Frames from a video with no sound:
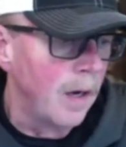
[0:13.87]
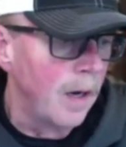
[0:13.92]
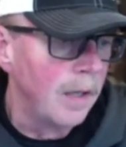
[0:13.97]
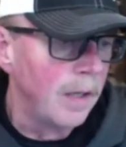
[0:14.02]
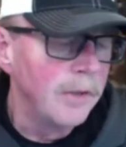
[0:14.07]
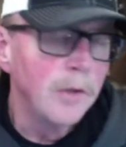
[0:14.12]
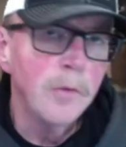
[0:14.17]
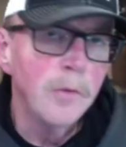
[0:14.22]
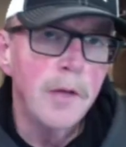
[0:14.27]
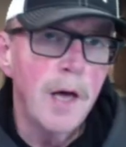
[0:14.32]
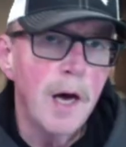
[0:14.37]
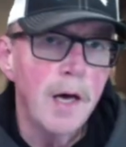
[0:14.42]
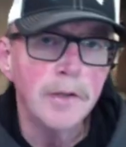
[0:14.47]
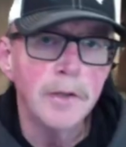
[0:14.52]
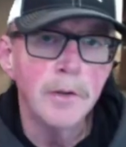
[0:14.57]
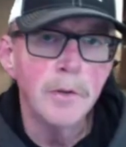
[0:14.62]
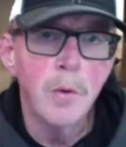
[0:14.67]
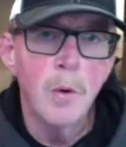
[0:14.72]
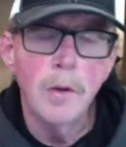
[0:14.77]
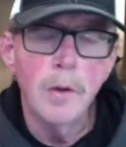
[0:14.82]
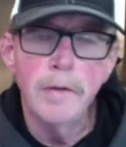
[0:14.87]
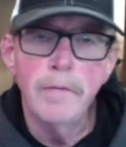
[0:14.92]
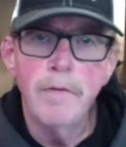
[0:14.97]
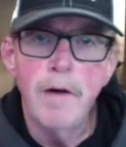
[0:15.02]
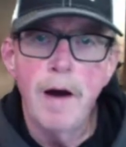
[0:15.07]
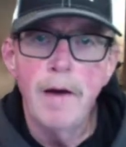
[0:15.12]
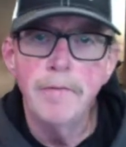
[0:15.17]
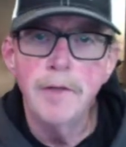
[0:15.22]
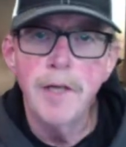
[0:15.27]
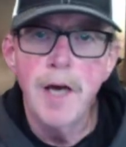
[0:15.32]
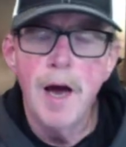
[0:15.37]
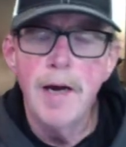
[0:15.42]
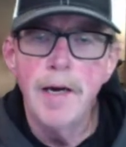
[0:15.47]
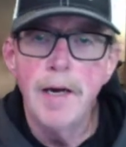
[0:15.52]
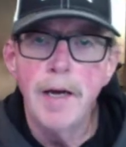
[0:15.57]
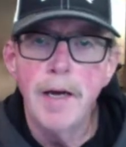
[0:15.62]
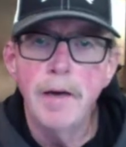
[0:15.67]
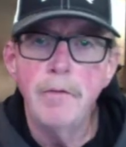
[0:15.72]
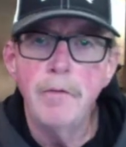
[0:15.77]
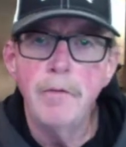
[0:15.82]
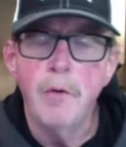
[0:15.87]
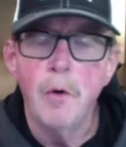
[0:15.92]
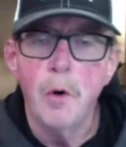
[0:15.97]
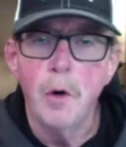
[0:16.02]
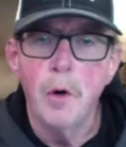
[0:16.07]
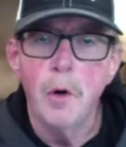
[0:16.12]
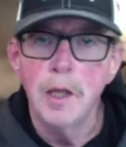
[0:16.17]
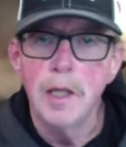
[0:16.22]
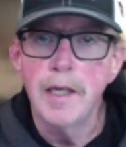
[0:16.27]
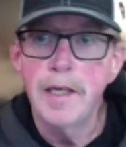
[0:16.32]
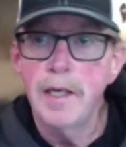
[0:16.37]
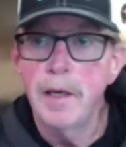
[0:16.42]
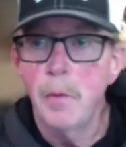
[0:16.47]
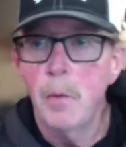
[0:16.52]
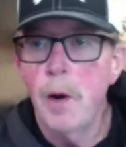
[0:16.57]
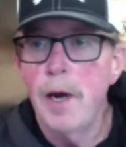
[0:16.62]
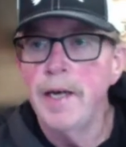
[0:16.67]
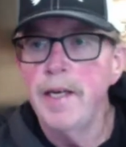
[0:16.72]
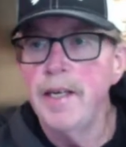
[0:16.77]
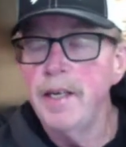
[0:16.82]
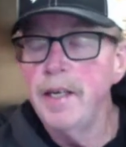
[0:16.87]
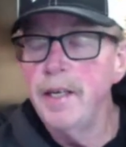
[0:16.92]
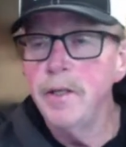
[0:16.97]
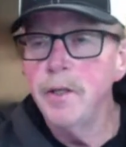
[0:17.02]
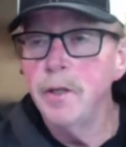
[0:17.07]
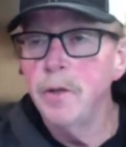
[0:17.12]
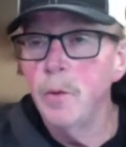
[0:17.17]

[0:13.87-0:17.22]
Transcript: 2025 tight end for Lincoln Way East,